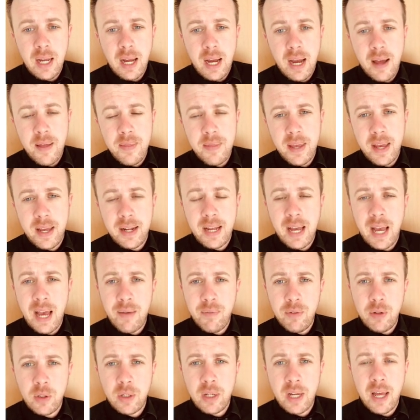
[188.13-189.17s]
and then have
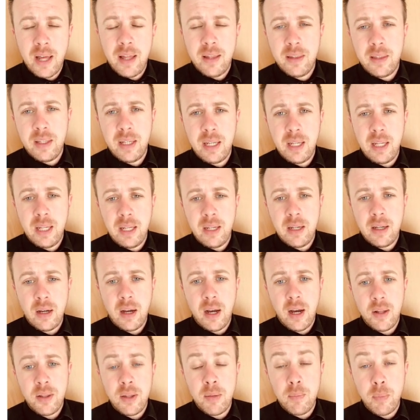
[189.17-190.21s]
a look at the
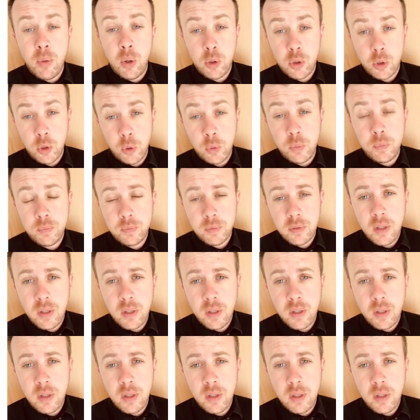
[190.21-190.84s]
model